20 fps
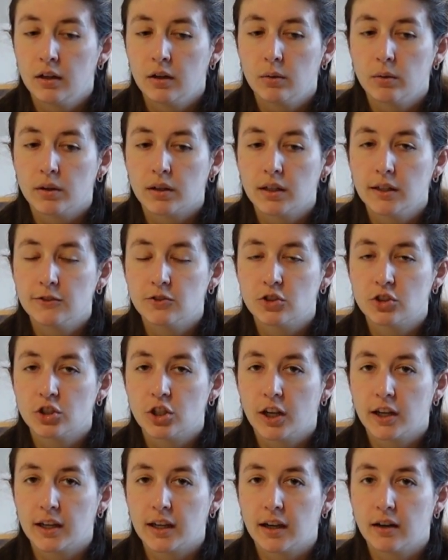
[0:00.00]
We're gonna
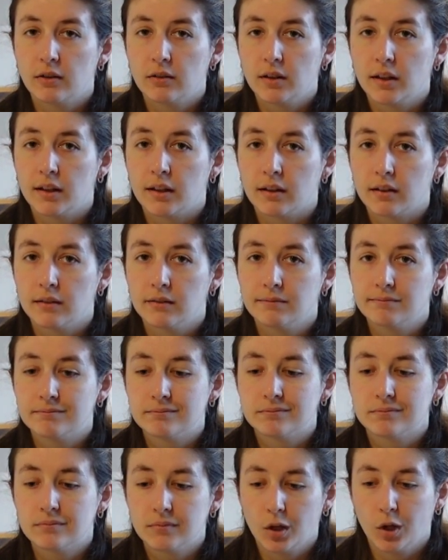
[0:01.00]
check out like
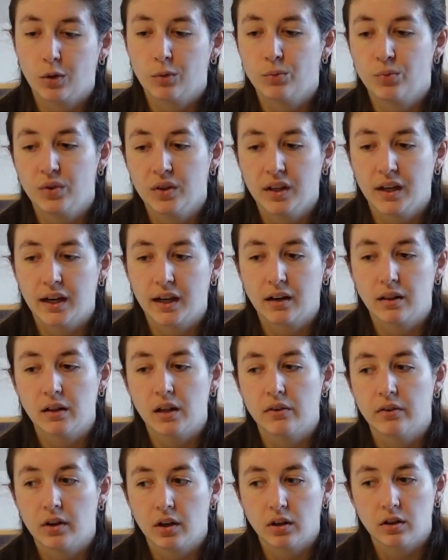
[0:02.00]
hopefully at
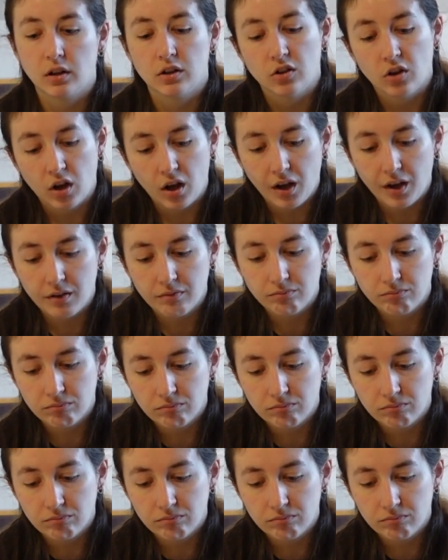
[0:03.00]
11 on the dot.